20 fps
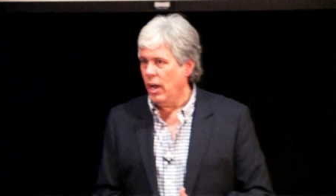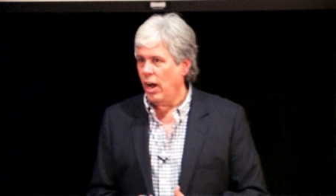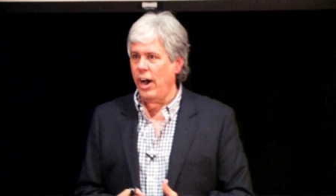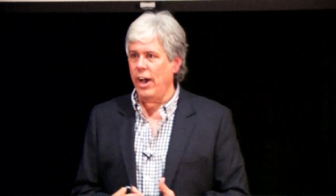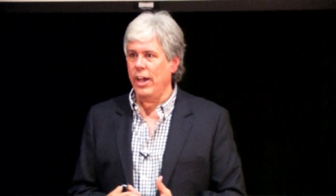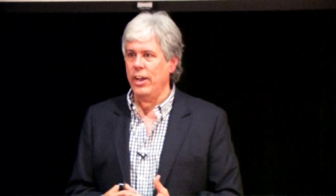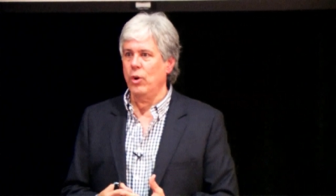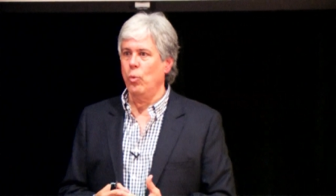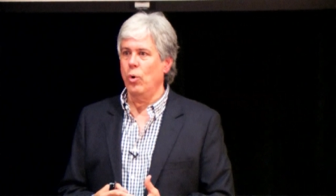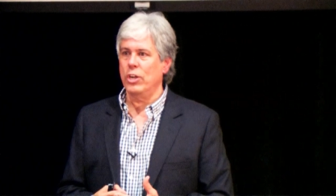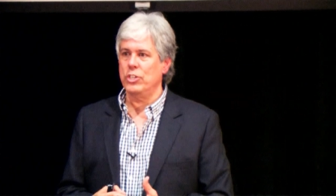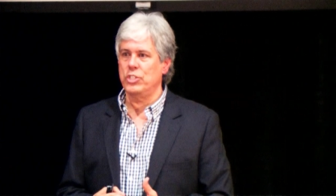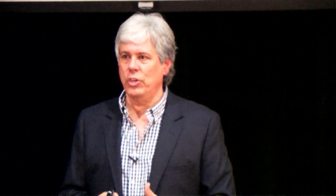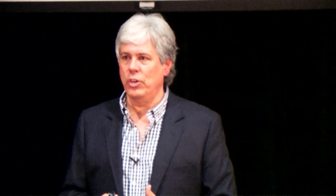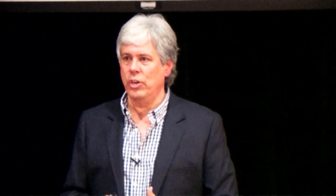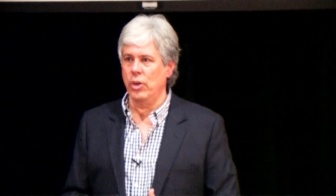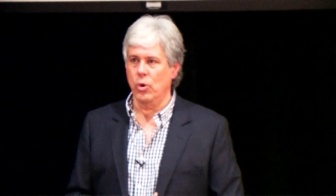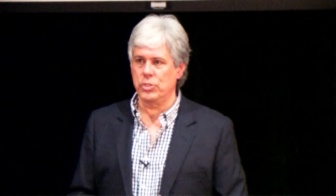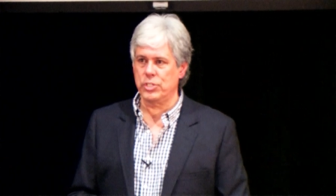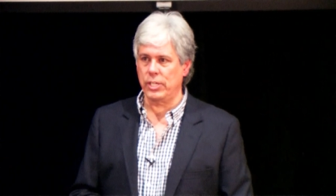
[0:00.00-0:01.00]
I don't want you
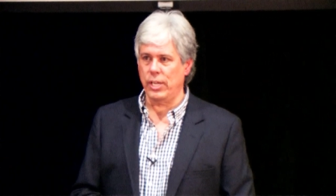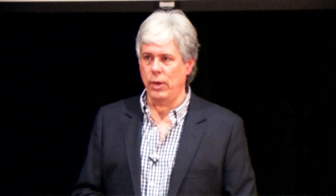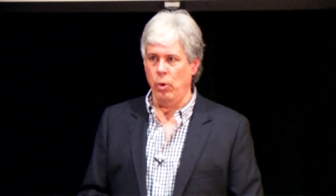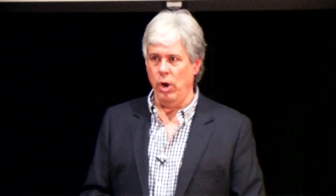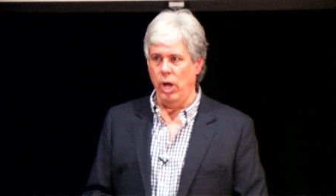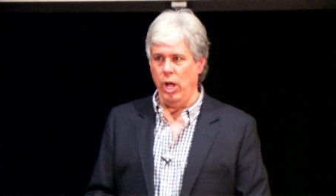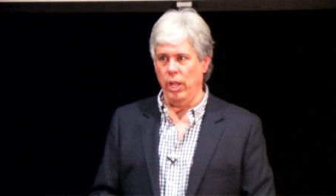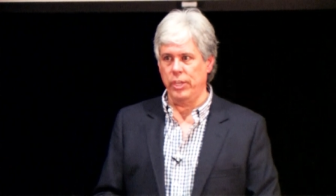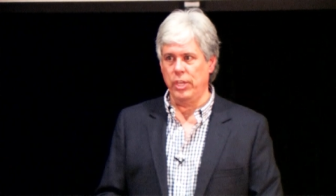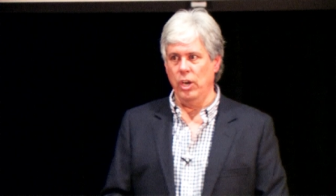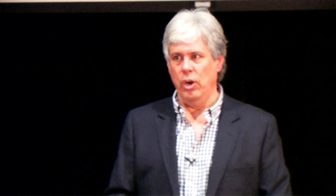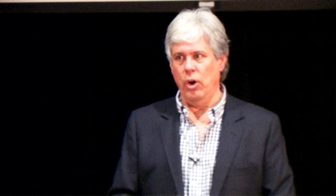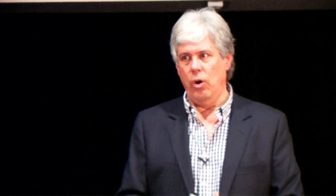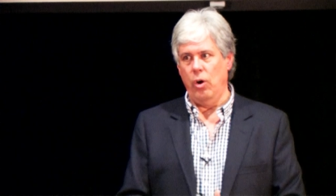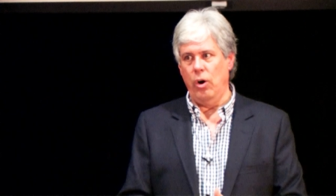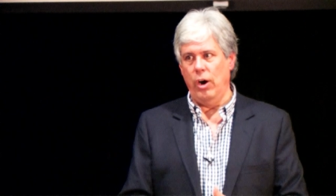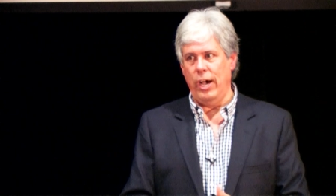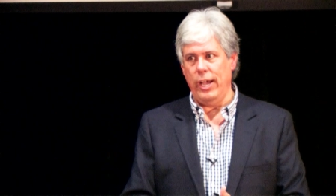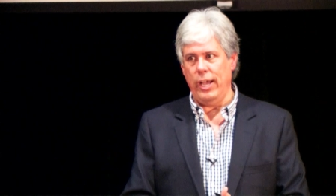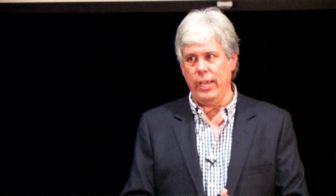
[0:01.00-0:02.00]
to go say, well, you
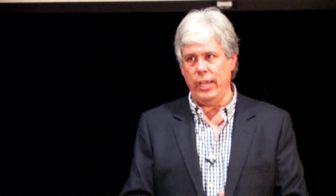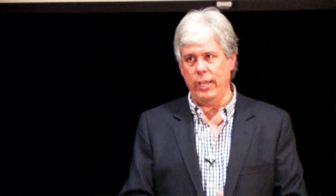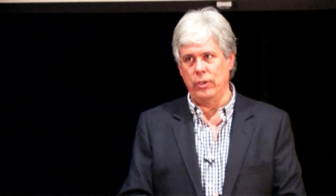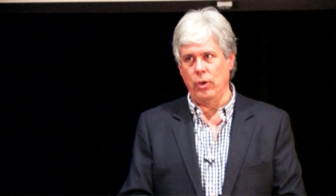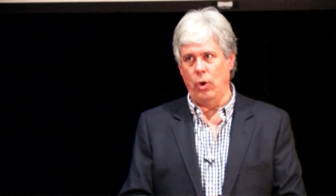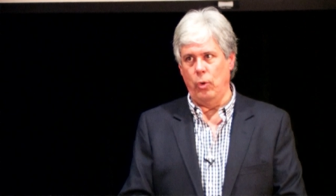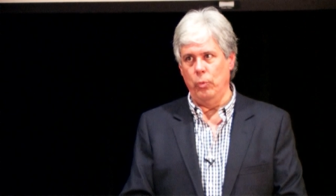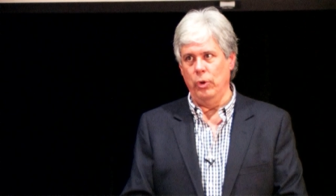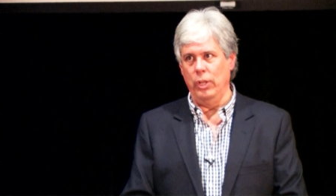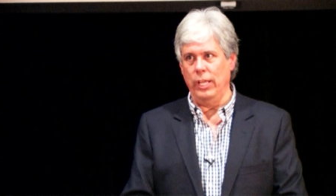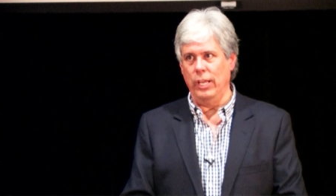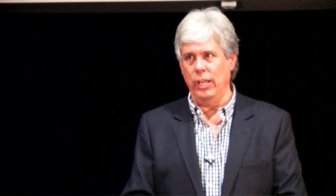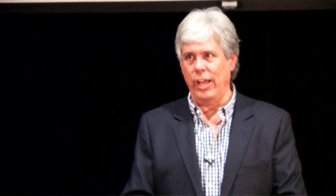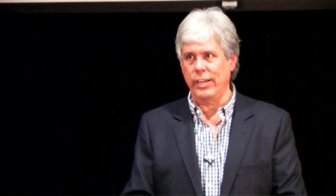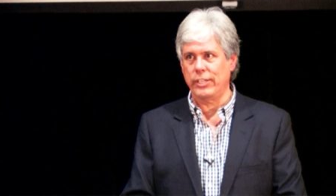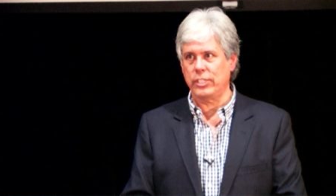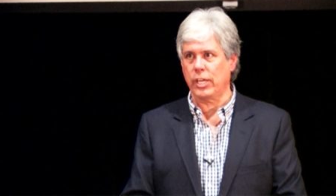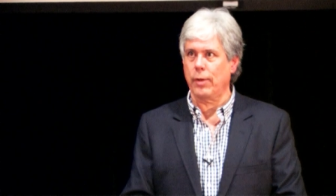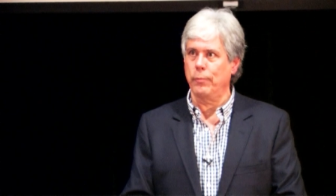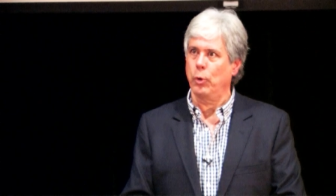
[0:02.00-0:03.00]
know, I don't really
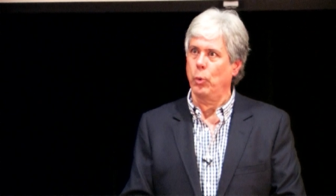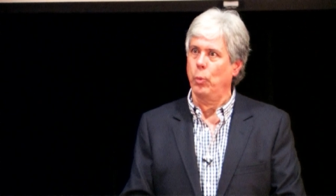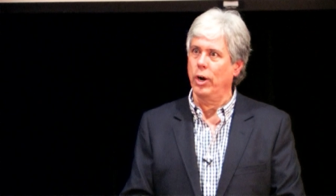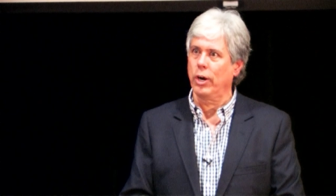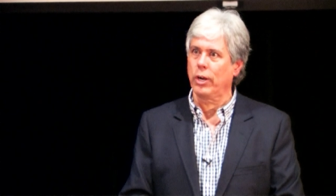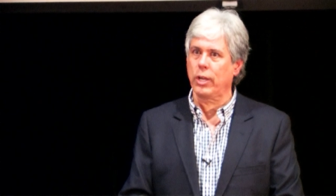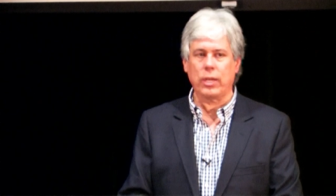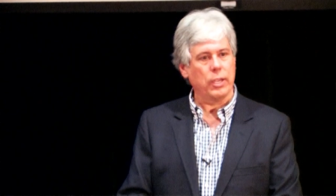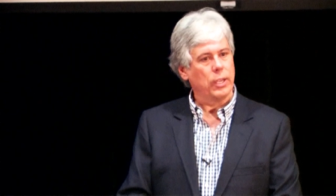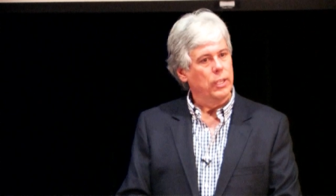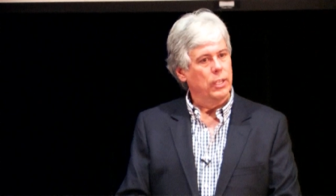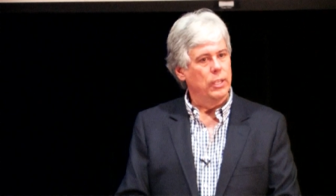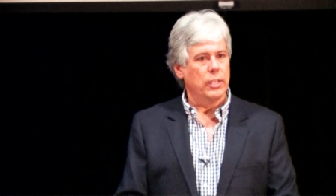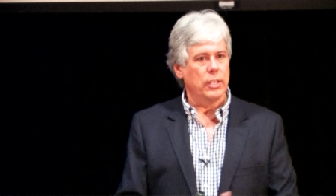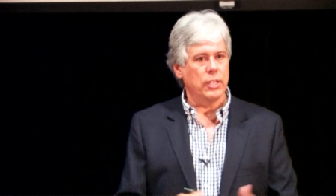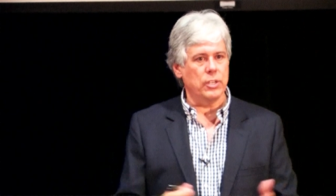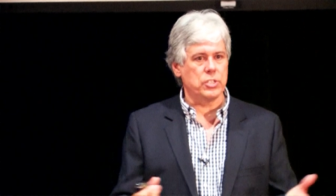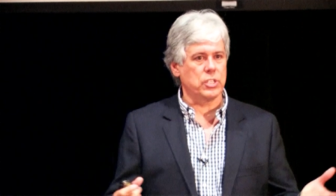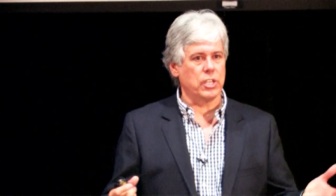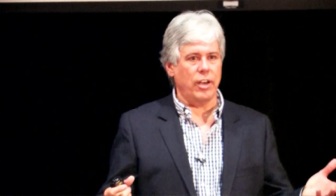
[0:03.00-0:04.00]
like to come to work
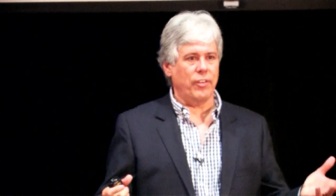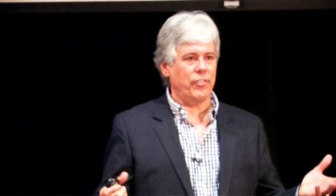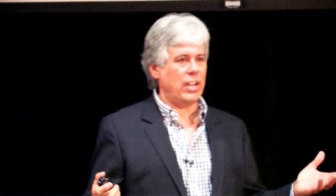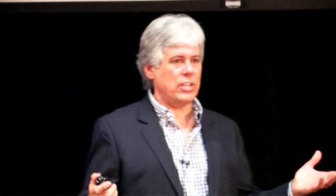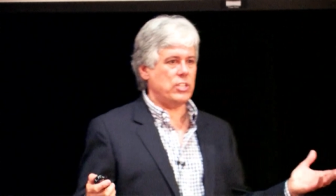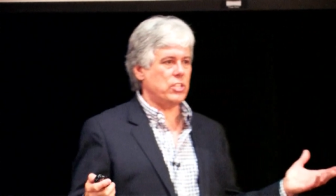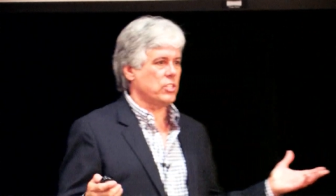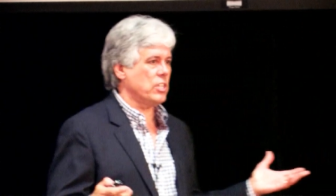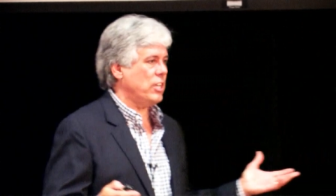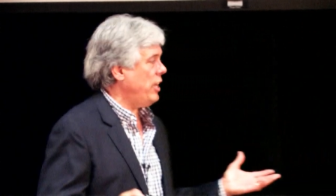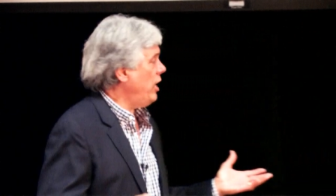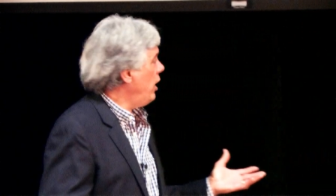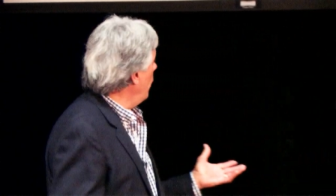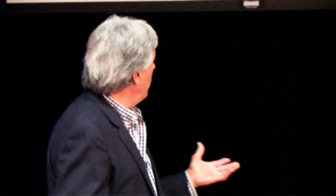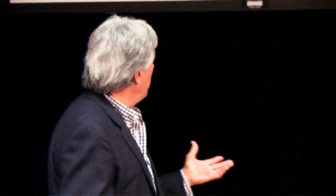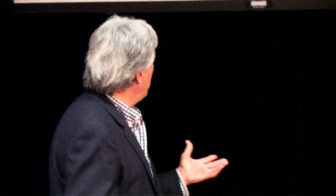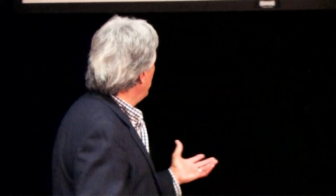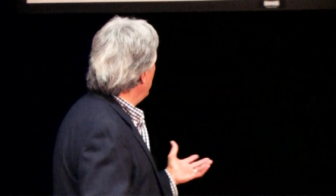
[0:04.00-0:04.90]
and stuff. That doesn't help.